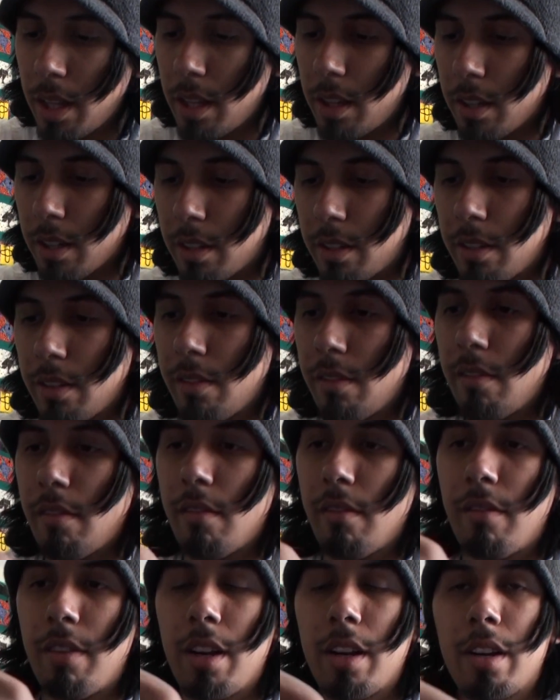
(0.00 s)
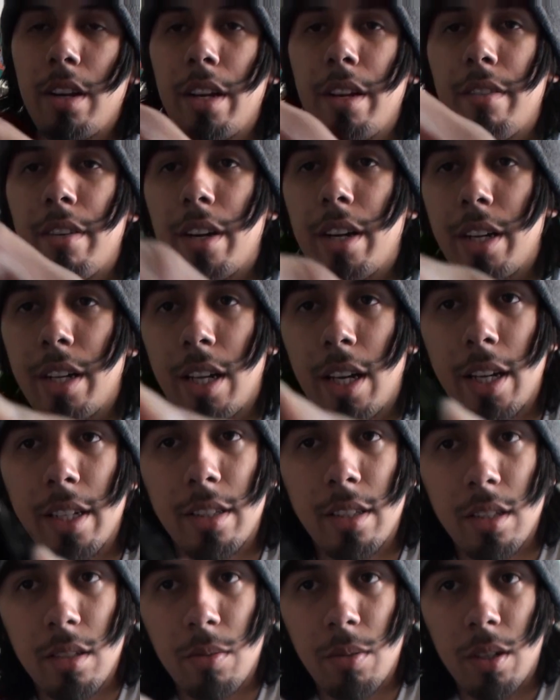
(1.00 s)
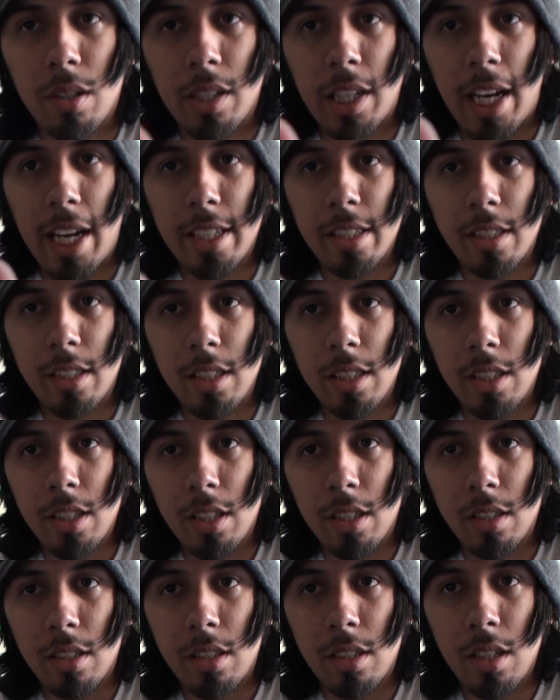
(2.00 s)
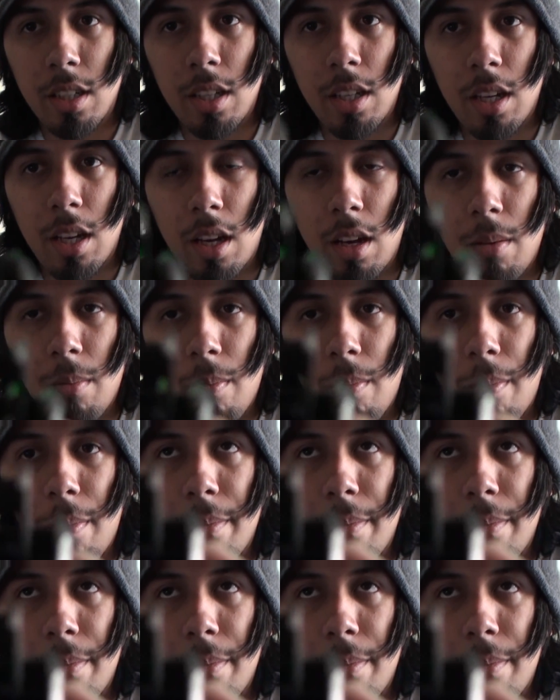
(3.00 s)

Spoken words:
look very, very nice. They're well casted. You can see, let me